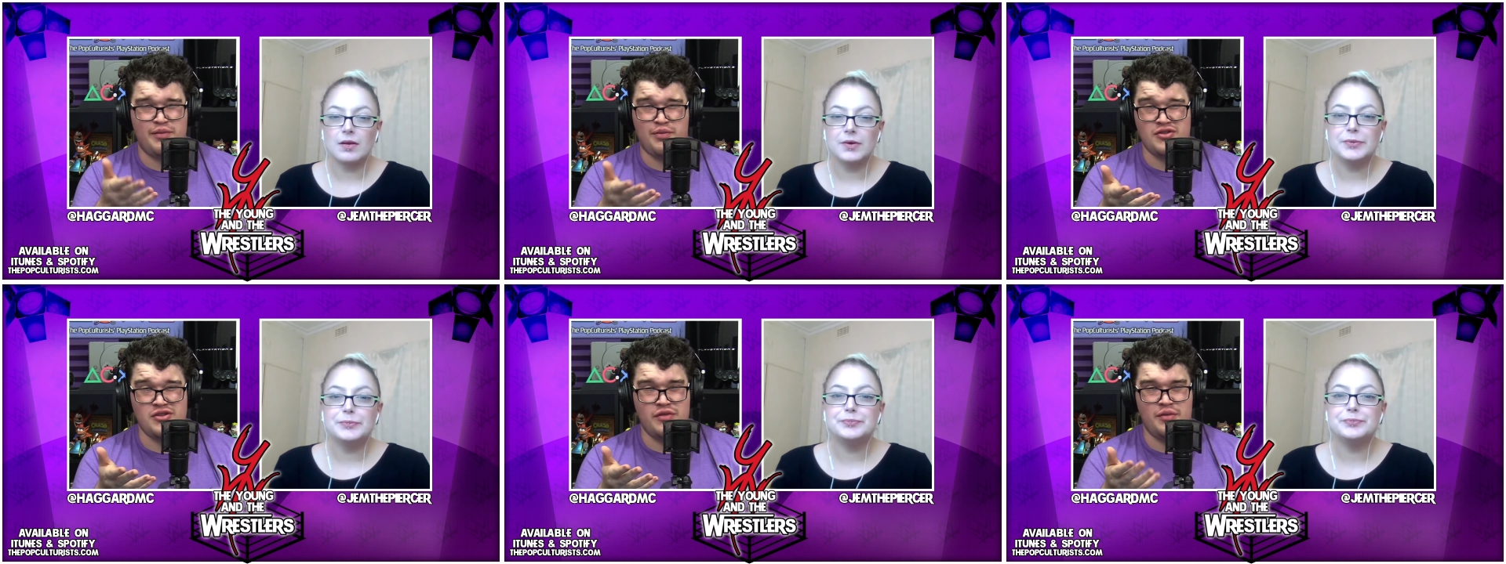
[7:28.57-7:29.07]

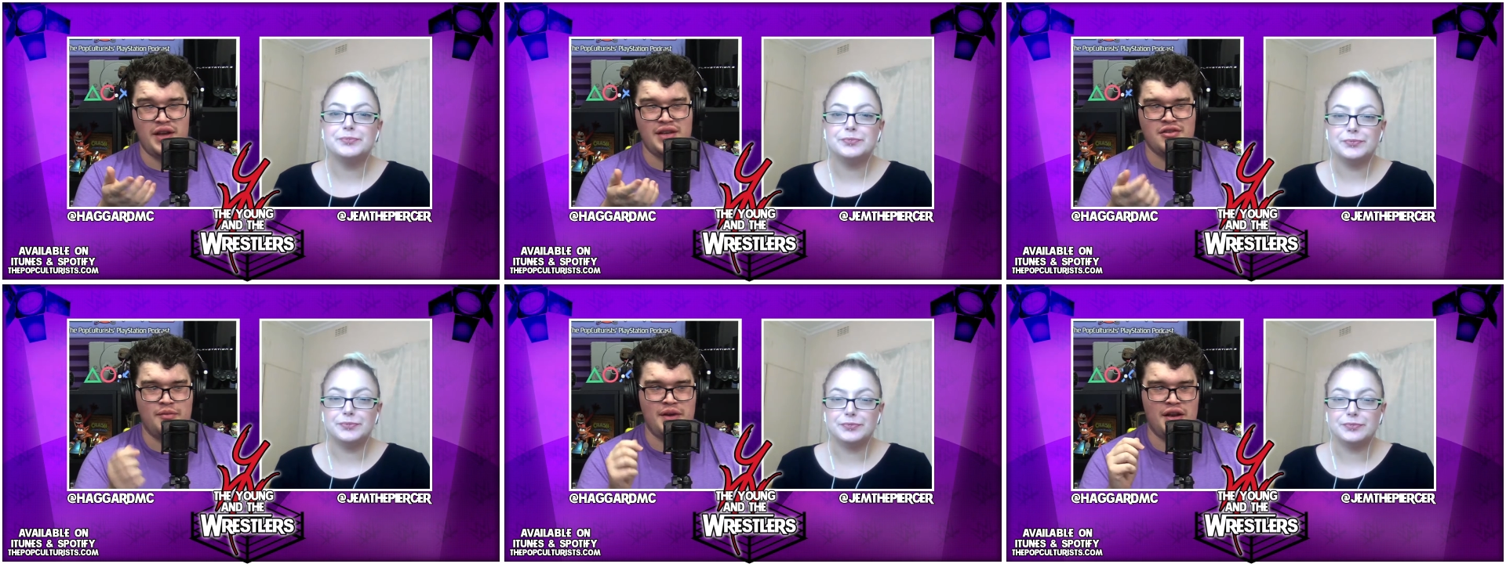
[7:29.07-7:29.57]
Speaker 1: presumably.
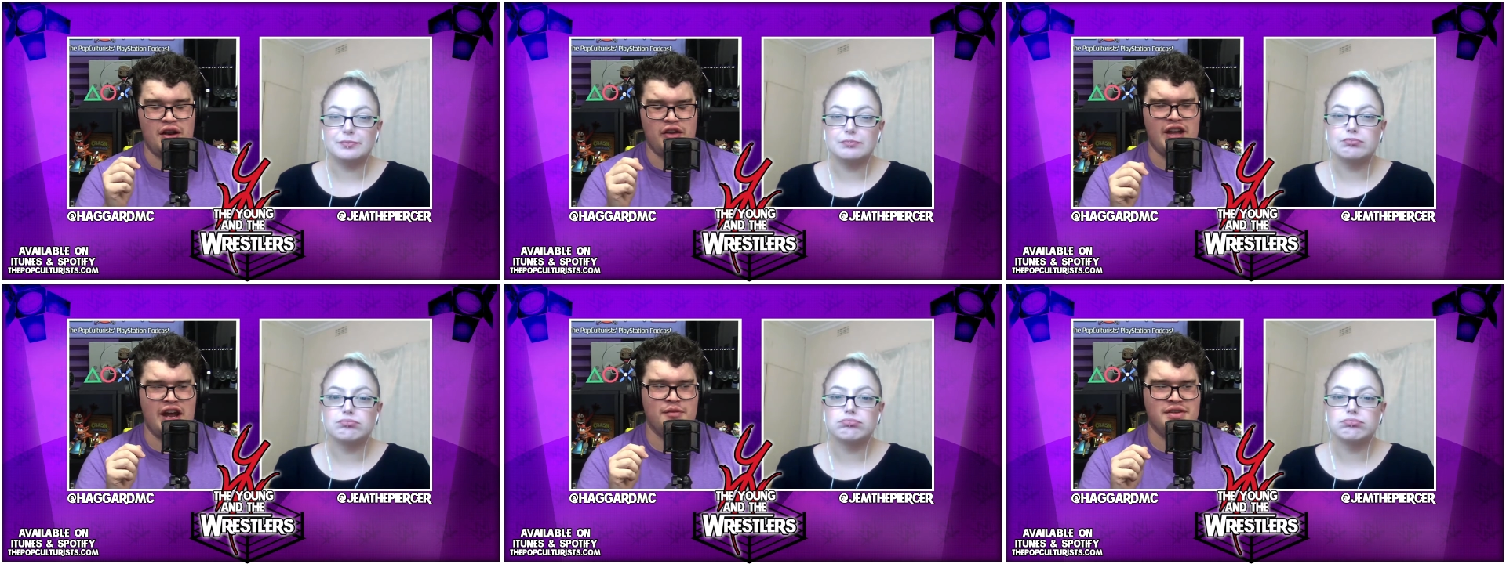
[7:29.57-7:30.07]
It's not been
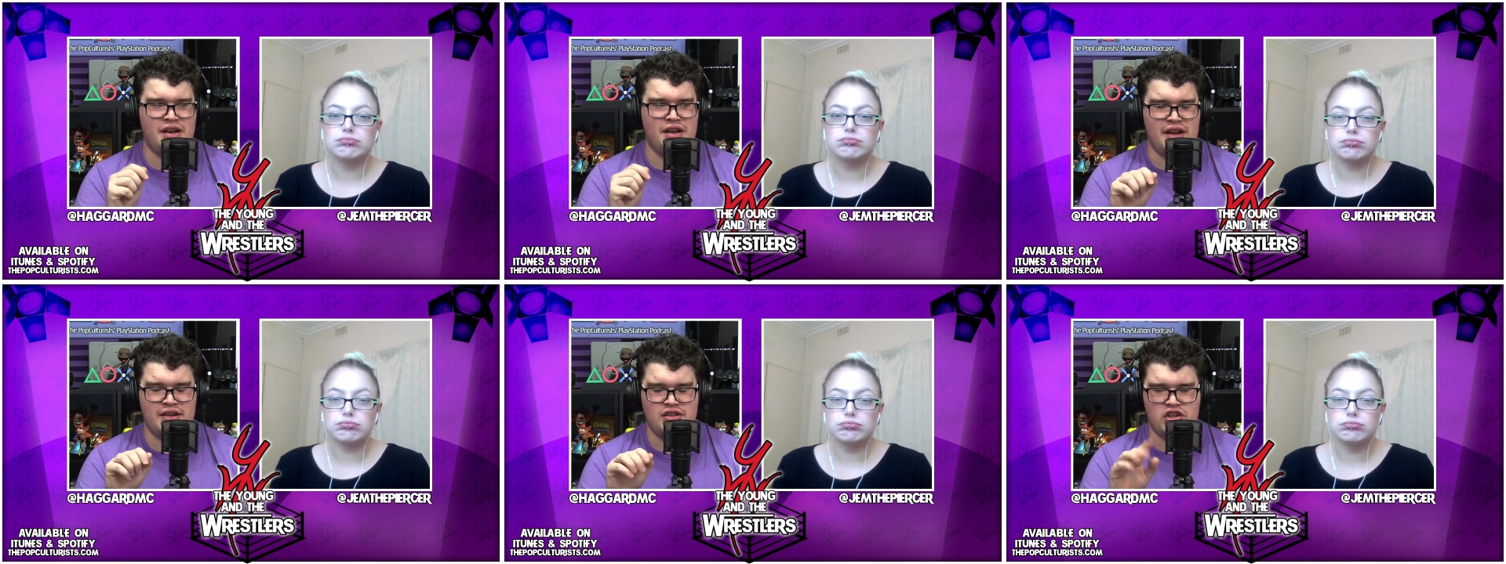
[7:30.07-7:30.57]
100%
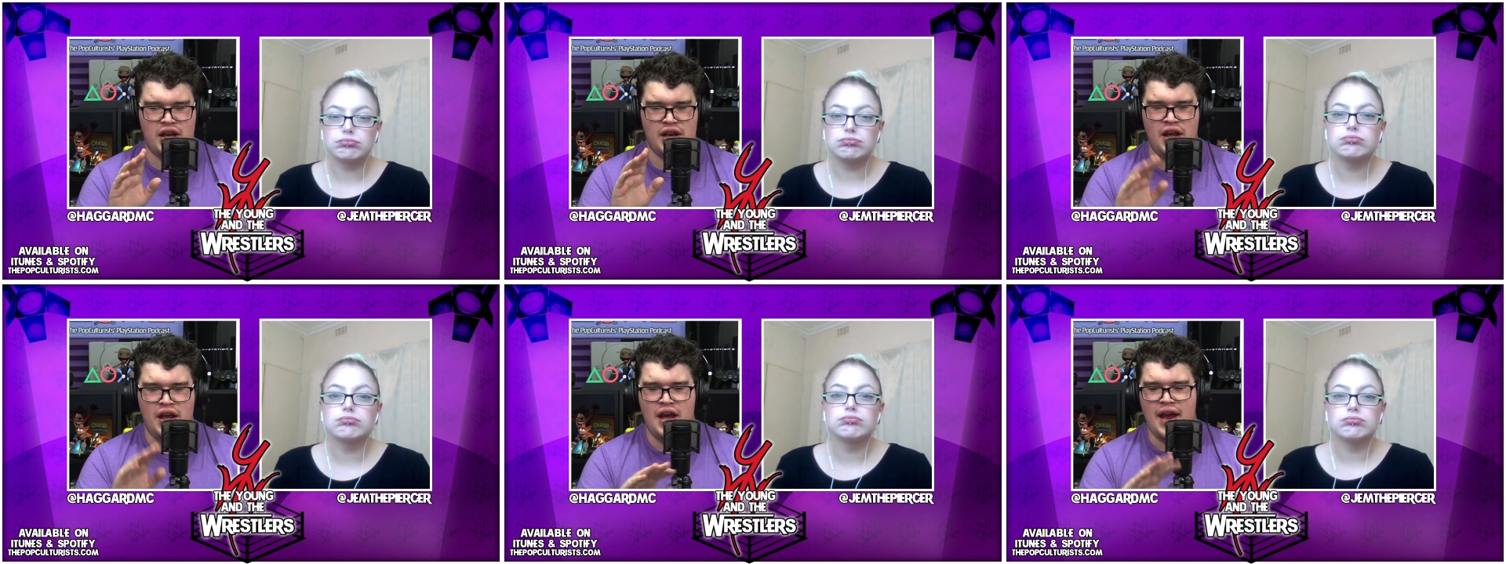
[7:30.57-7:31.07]
announced
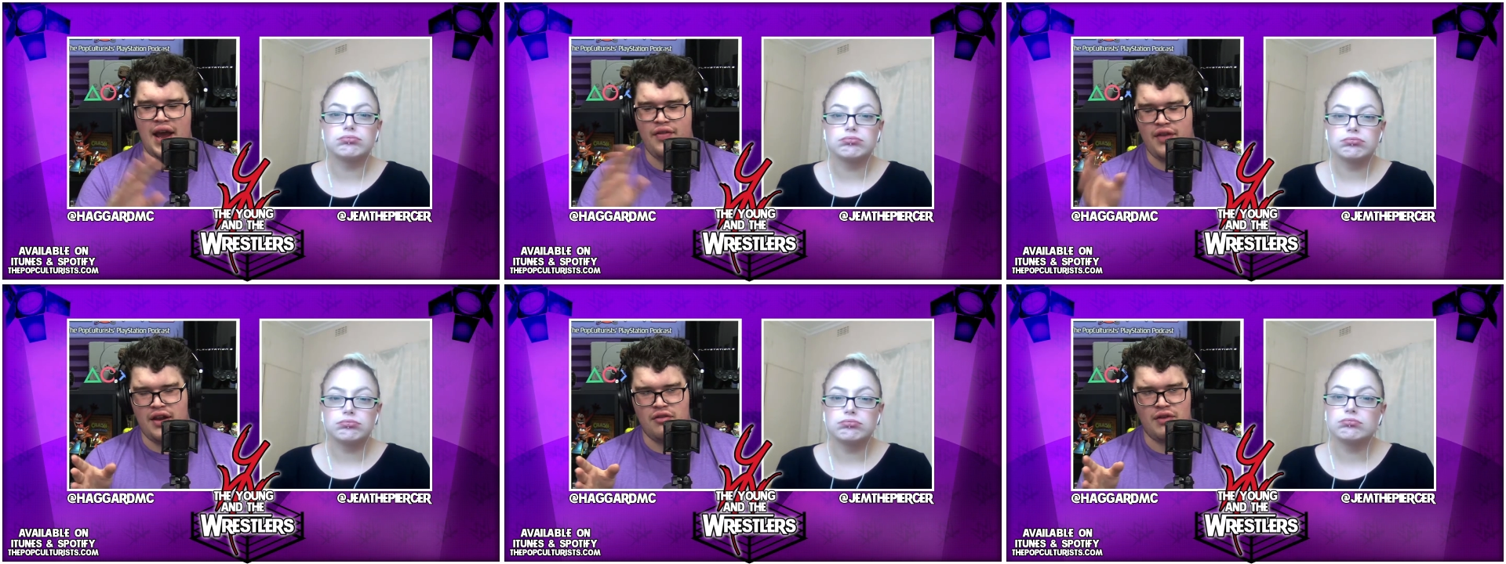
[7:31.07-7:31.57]
yet.
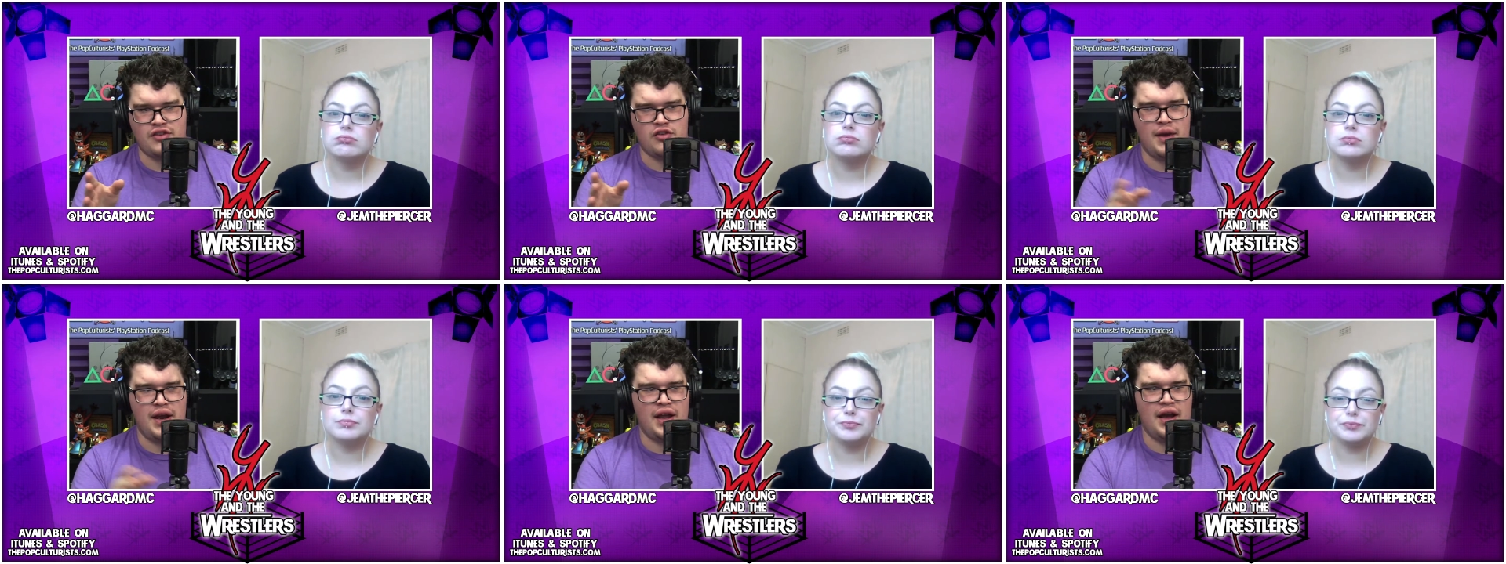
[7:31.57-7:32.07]
And then
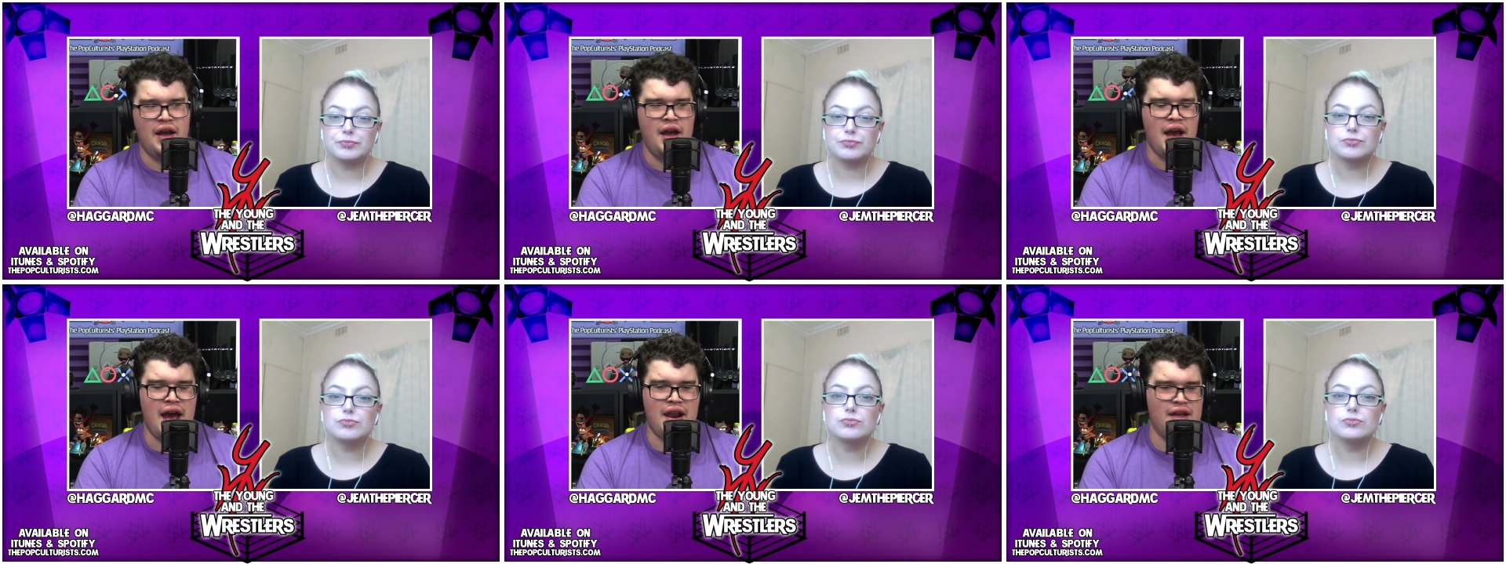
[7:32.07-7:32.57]
WrestleMania.
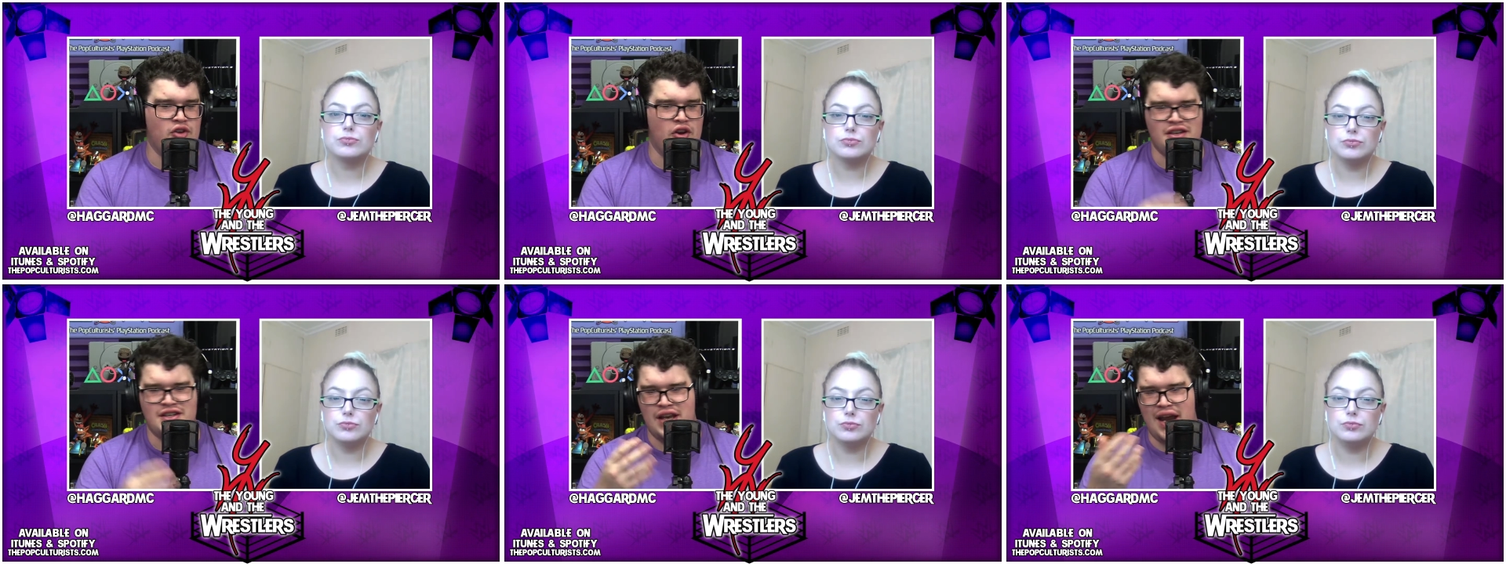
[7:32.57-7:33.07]
And I
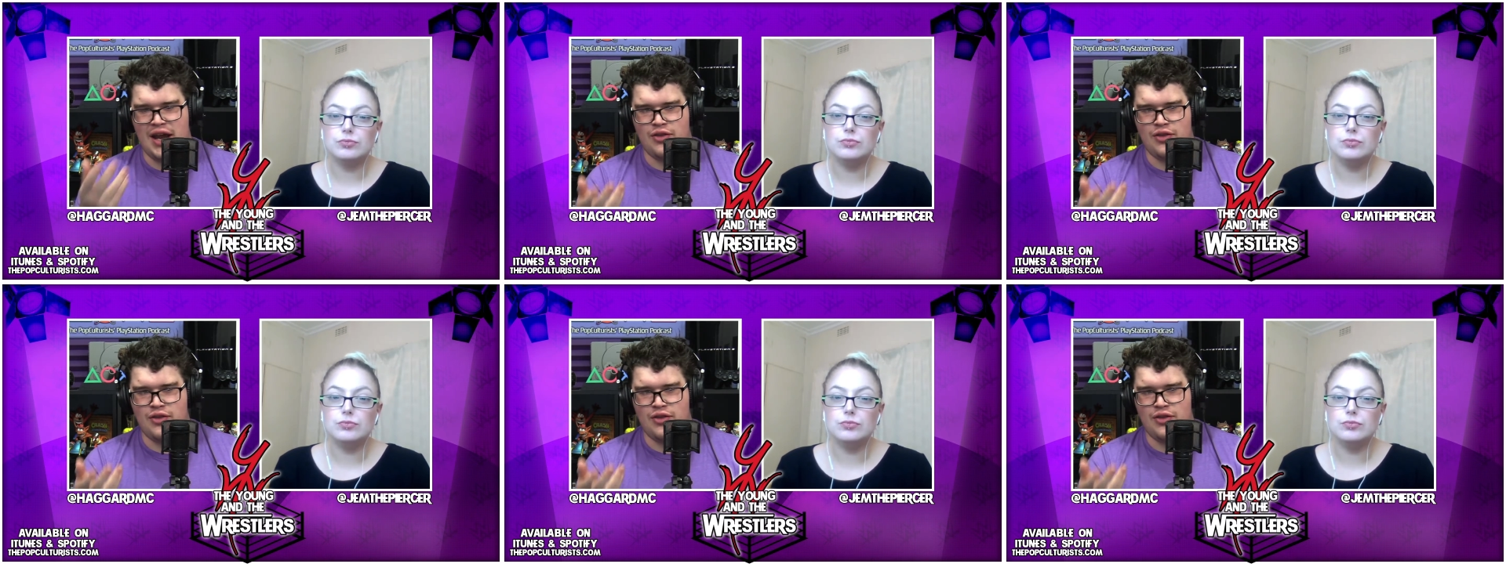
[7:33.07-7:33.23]
don't see